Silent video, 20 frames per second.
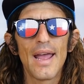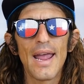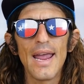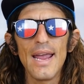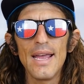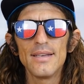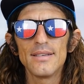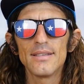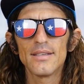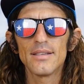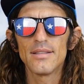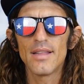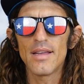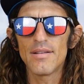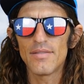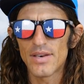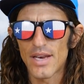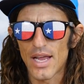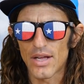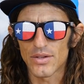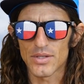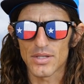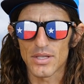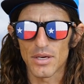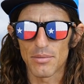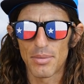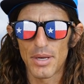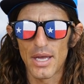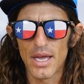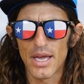and they've announced
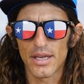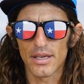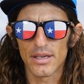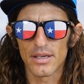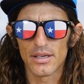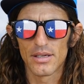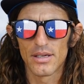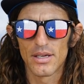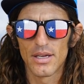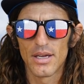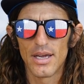their pick.